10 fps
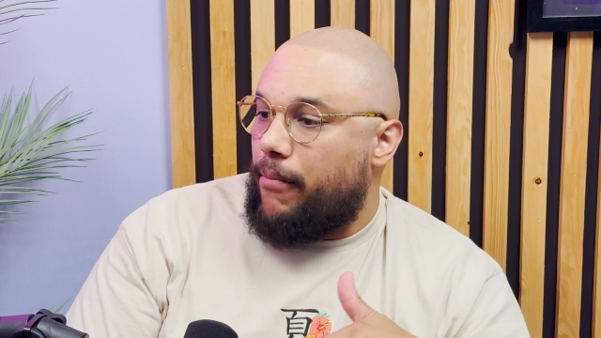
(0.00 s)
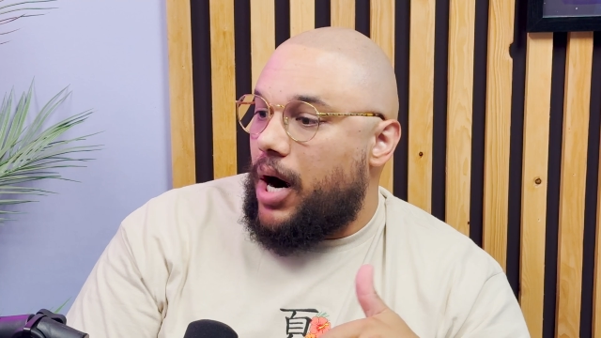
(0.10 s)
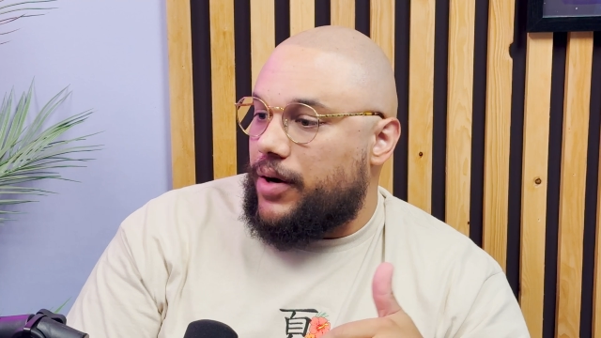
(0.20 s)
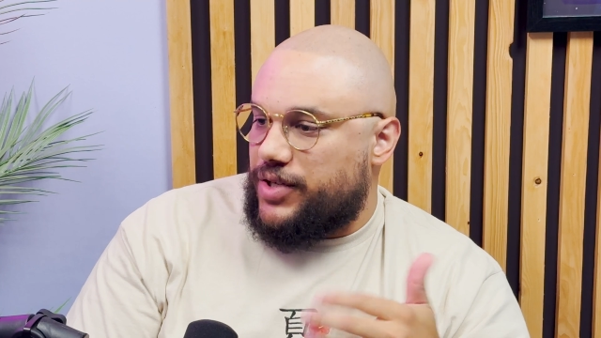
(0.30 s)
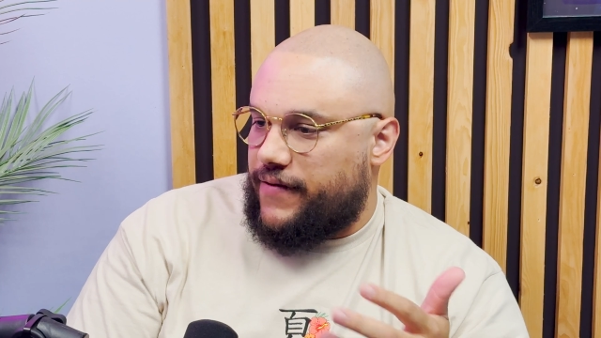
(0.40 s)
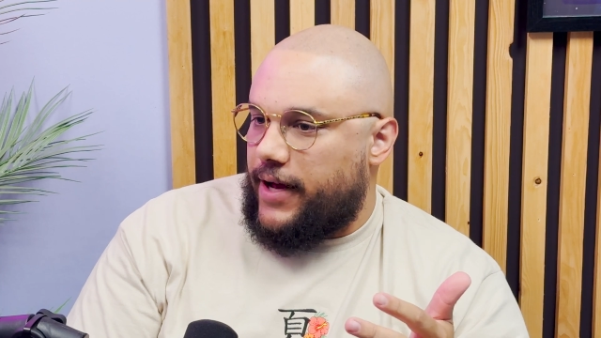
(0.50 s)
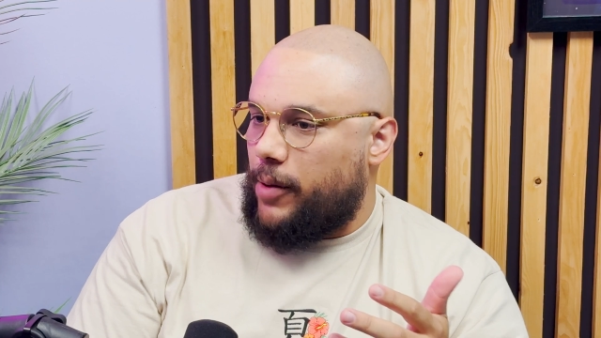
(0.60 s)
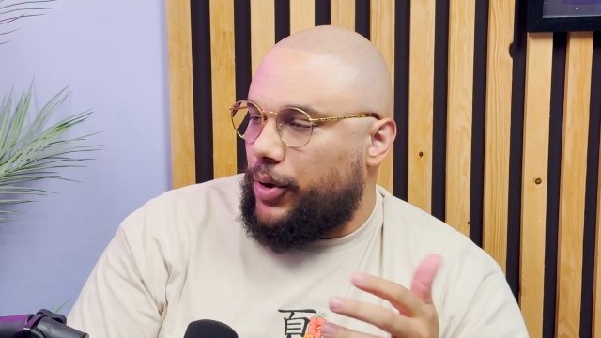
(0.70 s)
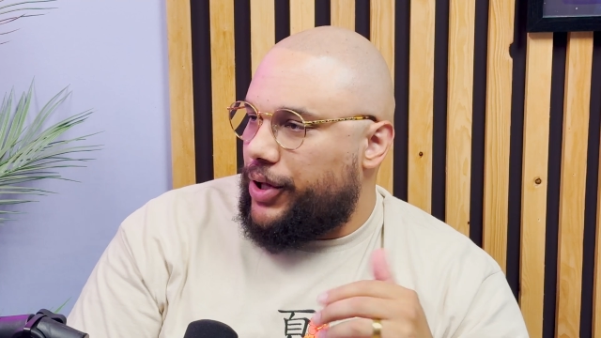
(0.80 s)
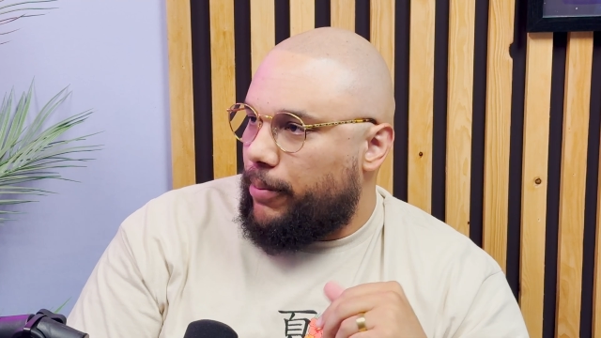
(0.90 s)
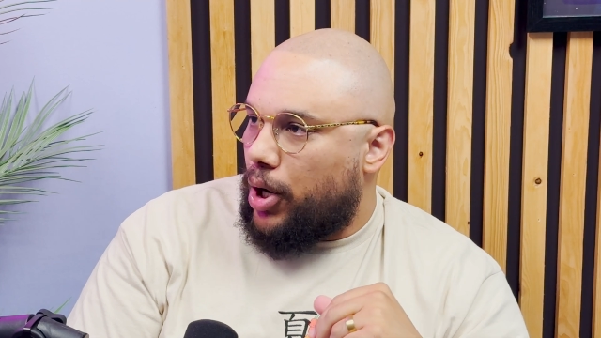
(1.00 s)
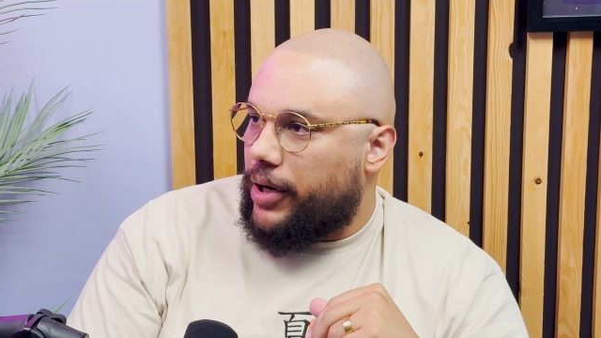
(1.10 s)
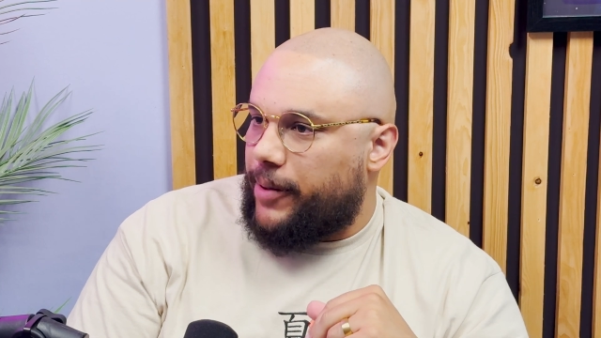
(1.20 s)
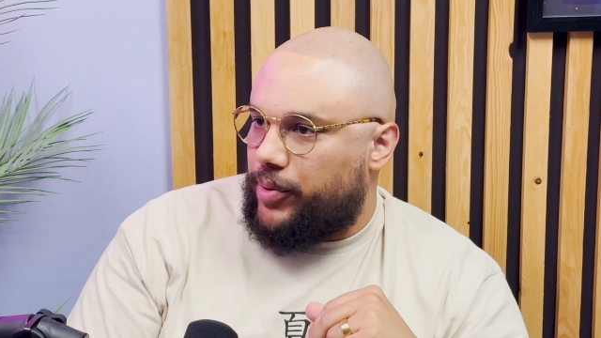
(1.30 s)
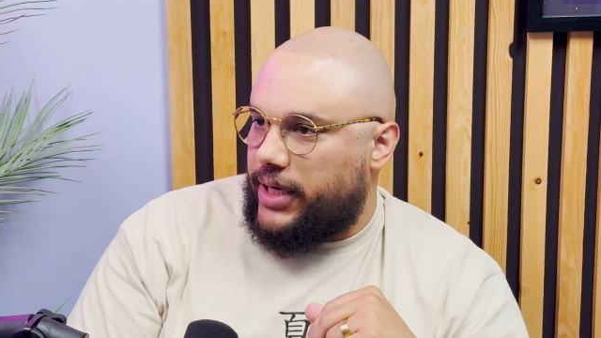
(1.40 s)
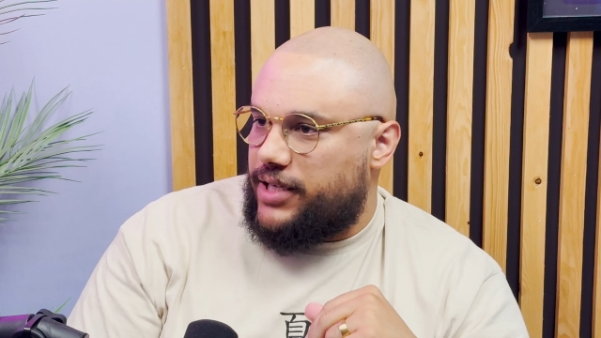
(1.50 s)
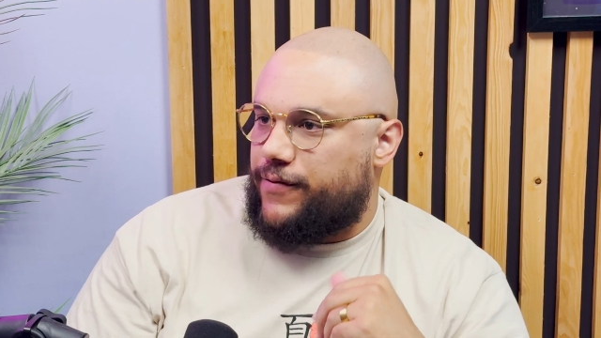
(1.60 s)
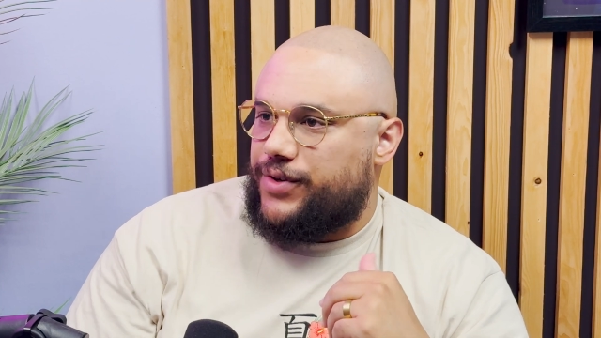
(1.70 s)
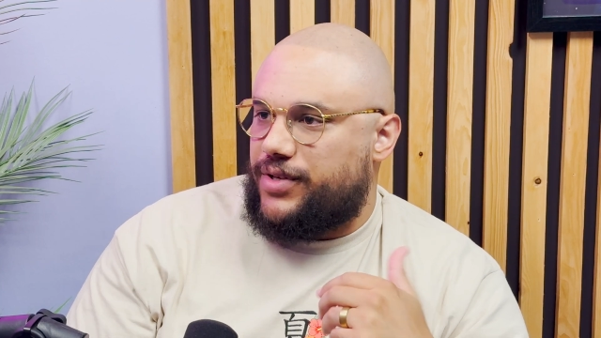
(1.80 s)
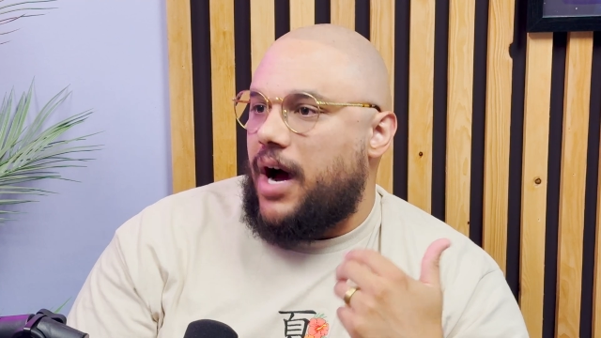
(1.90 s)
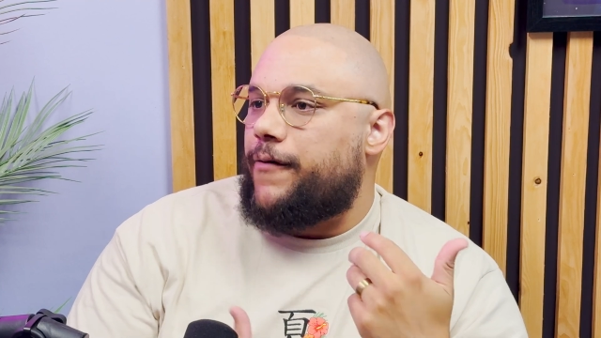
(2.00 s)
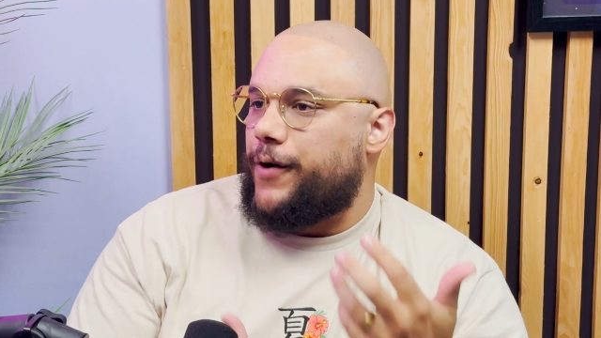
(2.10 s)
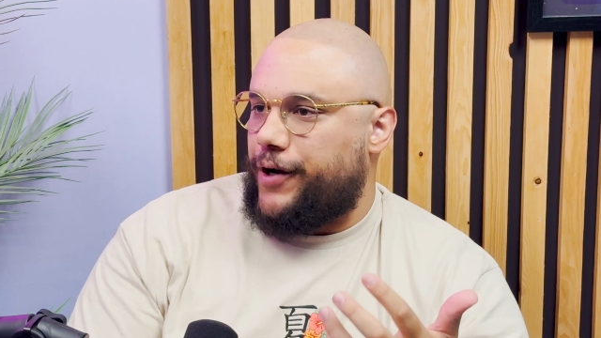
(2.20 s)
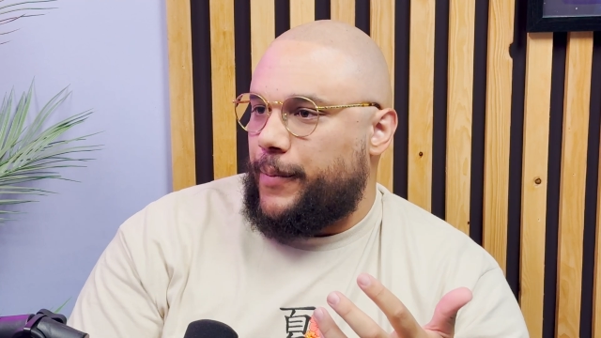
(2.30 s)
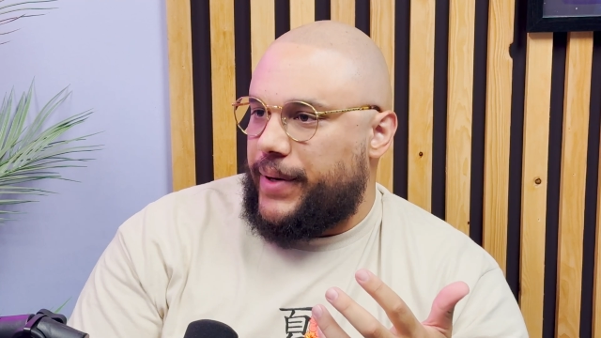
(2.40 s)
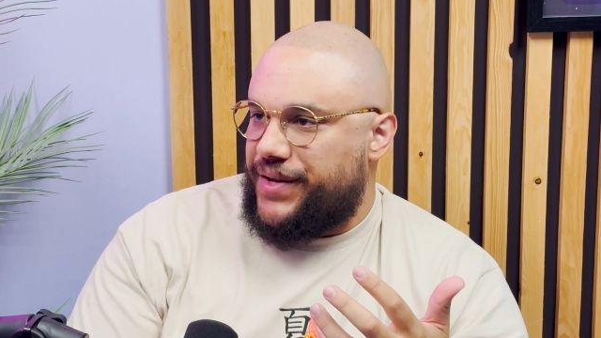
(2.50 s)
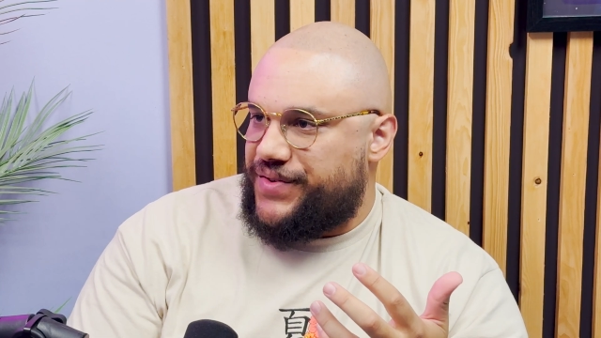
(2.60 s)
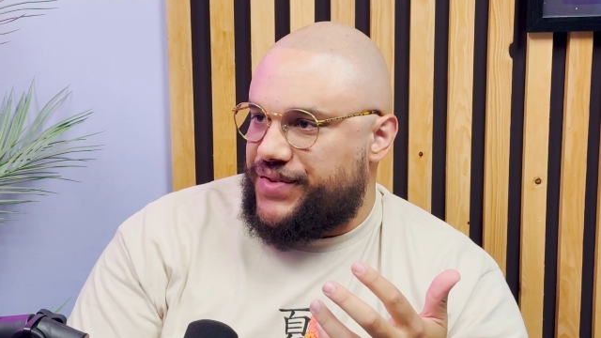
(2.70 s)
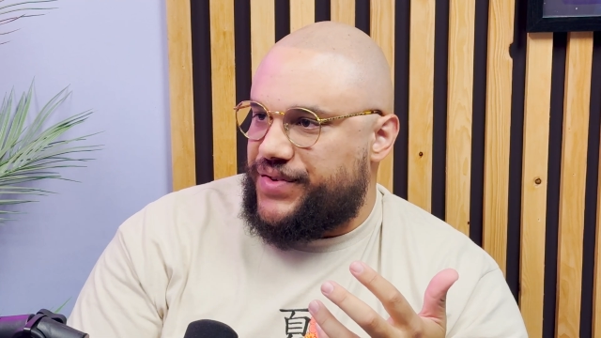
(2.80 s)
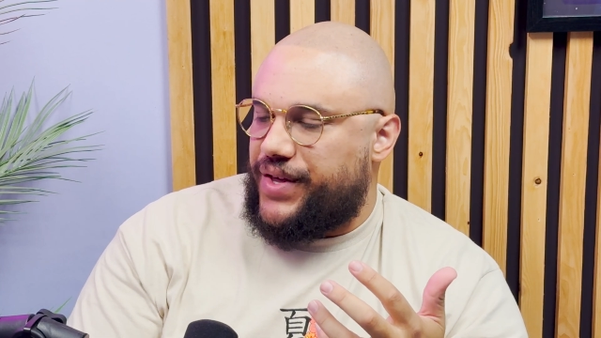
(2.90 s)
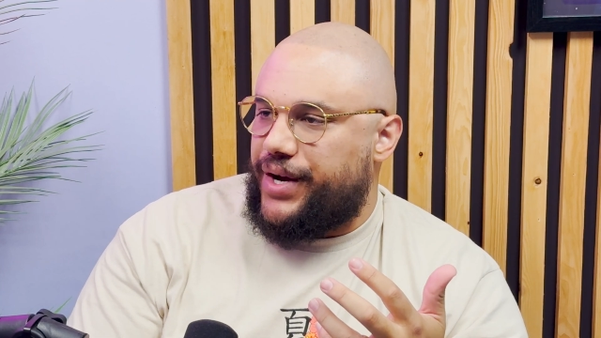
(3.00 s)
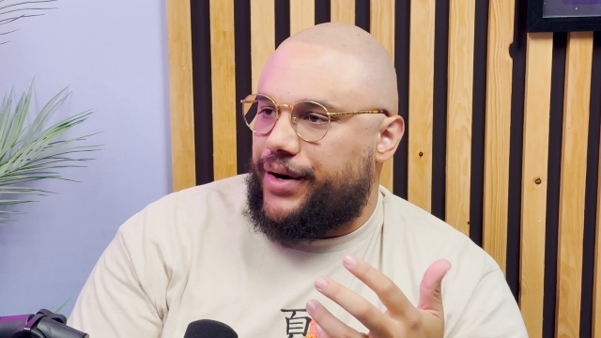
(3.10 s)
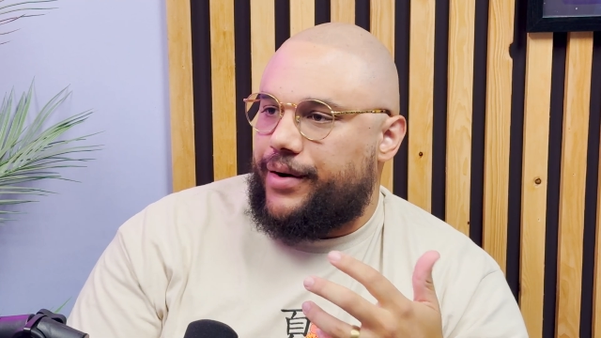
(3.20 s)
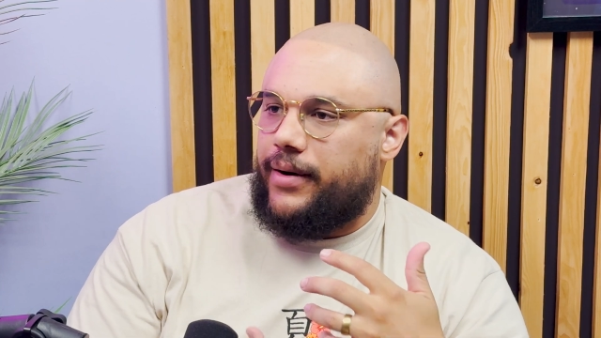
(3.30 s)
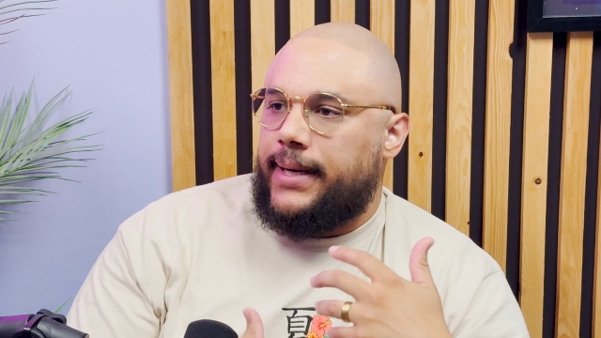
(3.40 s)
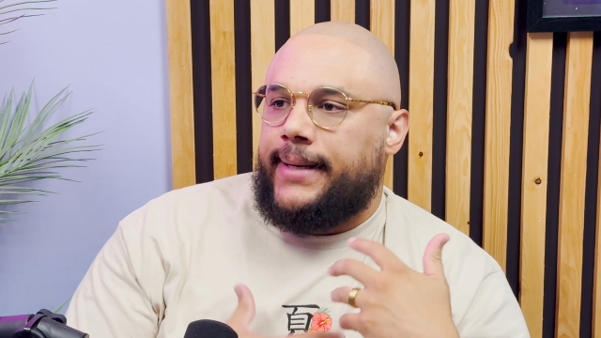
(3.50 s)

models available in the marketplace for software companies as they're